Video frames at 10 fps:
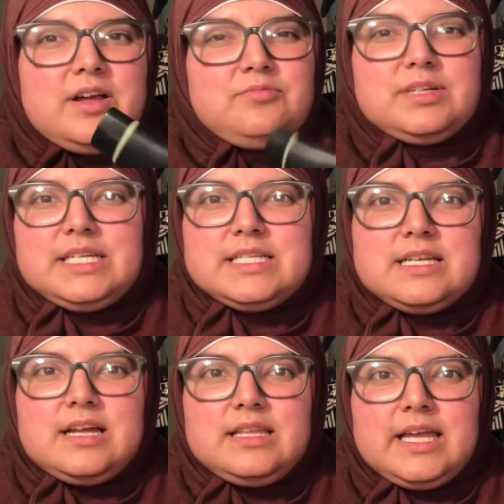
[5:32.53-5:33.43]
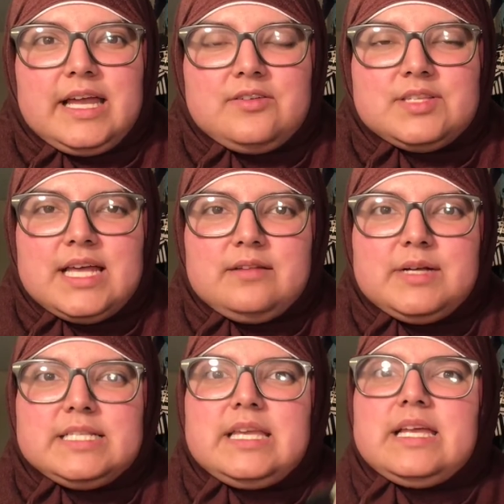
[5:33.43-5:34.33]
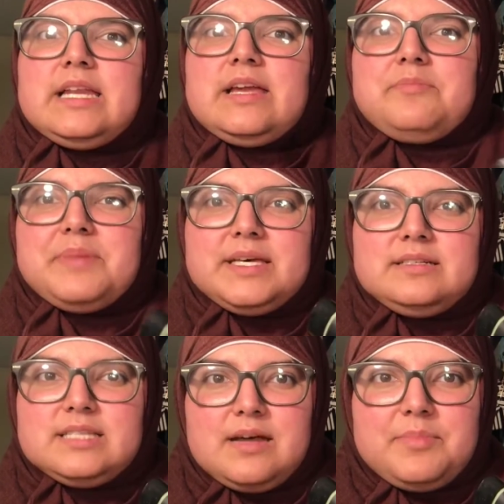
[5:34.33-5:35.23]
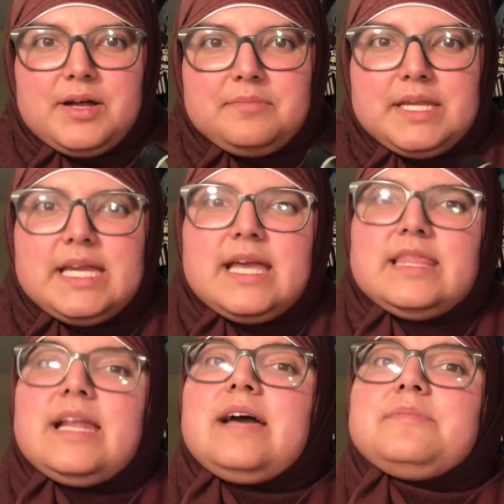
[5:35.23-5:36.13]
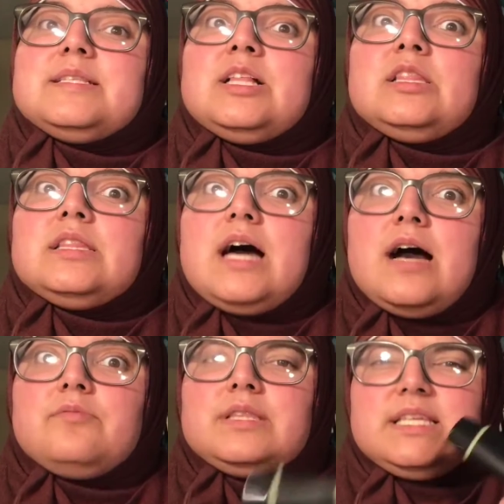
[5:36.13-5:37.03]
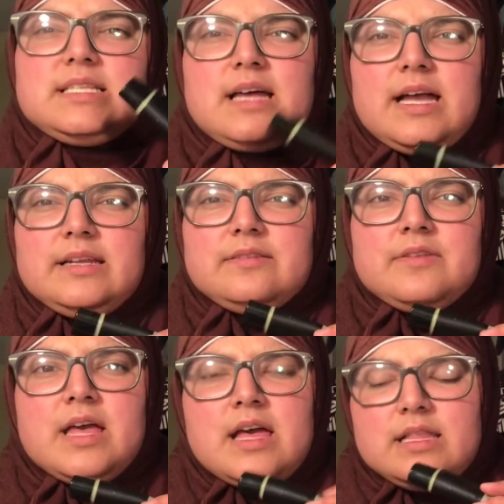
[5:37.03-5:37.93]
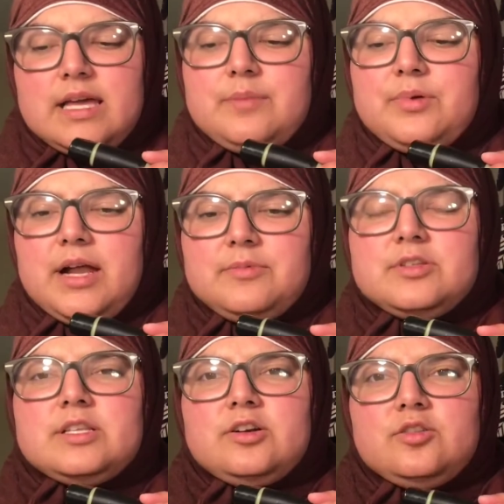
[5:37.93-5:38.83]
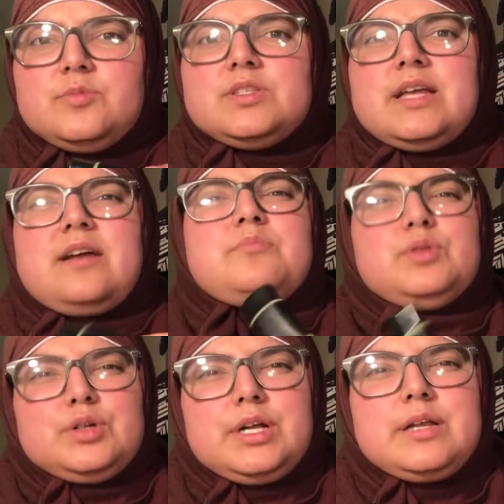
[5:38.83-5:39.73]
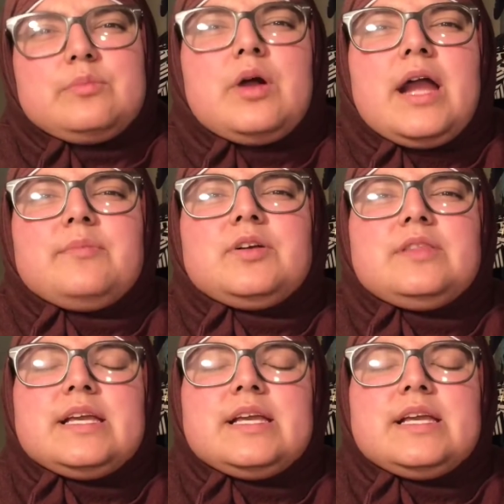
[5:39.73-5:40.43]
I really did not like how it sat on my skin. It pilled up on me, and that happens a lot with these kind of like primers that are almost like a blurring primer.